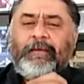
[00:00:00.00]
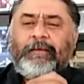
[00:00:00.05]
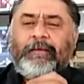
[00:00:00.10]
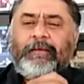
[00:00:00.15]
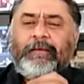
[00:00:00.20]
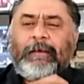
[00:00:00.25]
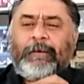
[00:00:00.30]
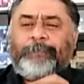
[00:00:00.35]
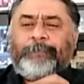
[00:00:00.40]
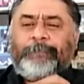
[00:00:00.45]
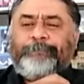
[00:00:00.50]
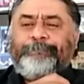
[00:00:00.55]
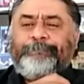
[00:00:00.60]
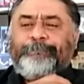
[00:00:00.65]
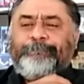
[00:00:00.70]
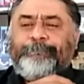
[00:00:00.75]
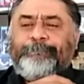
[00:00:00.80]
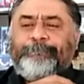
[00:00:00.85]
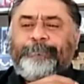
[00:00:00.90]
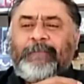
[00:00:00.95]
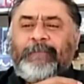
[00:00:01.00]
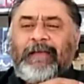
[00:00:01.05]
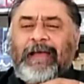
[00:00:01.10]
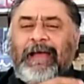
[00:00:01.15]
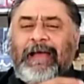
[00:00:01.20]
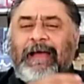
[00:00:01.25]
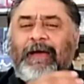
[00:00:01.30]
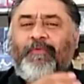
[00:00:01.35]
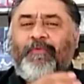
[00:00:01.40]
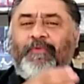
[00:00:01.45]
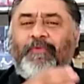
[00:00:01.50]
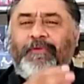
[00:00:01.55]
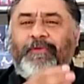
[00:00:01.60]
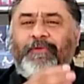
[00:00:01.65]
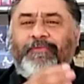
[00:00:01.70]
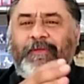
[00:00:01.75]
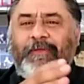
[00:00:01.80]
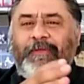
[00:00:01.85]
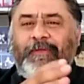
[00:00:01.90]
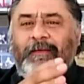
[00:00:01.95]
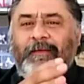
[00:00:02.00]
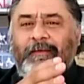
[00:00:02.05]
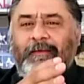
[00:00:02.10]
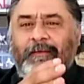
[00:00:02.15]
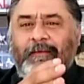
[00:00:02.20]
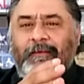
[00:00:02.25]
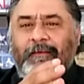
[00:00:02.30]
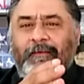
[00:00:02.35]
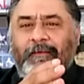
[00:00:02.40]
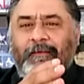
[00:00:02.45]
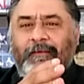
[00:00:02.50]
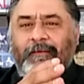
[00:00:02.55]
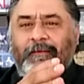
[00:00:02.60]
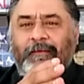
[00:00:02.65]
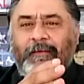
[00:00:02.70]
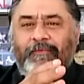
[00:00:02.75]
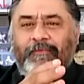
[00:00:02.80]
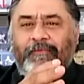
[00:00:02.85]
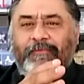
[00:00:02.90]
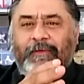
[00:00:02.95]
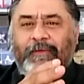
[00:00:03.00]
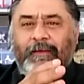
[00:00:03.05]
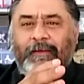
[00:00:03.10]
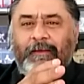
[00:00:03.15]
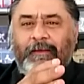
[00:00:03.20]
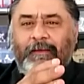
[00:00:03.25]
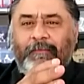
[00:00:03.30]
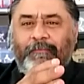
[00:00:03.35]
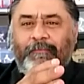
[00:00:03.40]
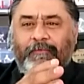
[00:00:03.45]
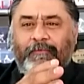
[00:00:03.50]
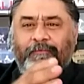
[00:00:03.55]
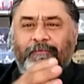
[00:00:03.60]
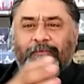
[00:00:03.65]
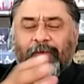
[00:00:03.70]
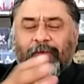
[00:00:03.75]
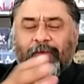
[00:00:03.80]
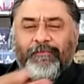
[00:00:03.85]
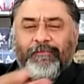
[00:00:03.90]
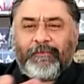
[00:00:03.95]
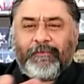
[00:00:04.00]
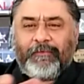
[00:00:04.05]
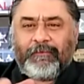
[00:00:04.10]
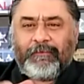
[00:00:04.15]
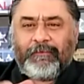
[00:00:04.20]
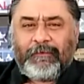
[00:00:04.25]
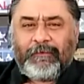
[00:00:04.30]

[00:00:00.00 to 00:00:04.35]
Now, how was he as a professor?